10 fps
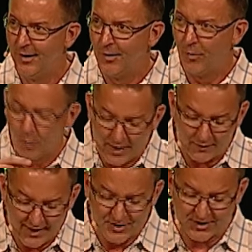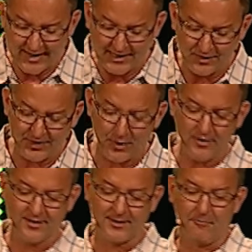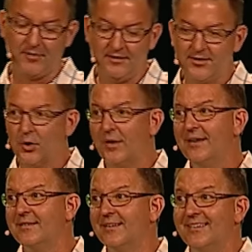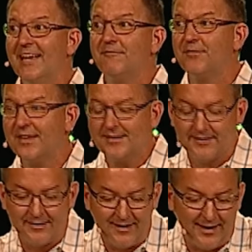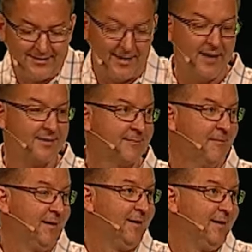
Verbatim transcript: well educated 30 somethings who are into Netflix and lattes.